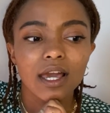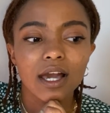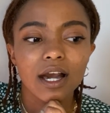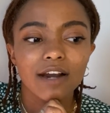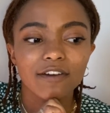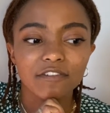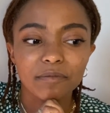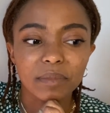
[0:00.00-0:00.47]

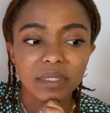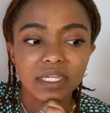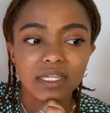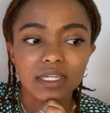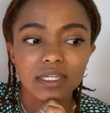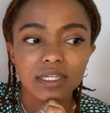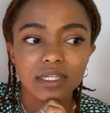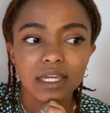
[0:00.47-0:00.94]
of
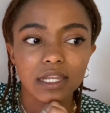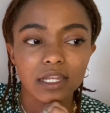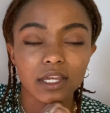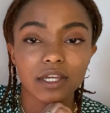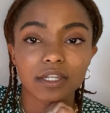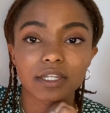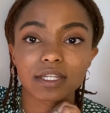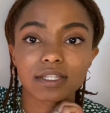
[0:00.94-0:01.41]
me getting
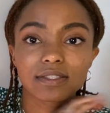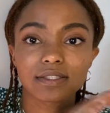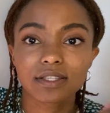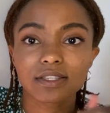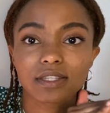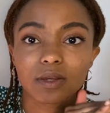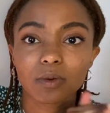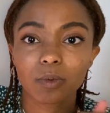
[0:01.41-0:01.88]
on a
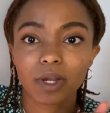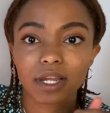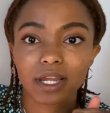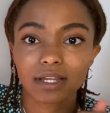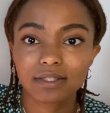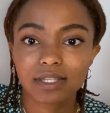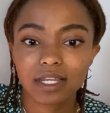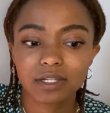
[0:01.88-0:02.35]
consistent
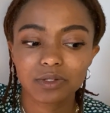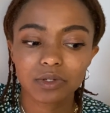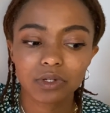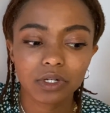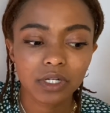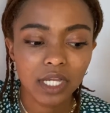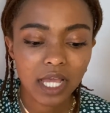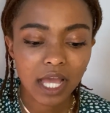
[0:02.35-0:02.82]
workout schedule.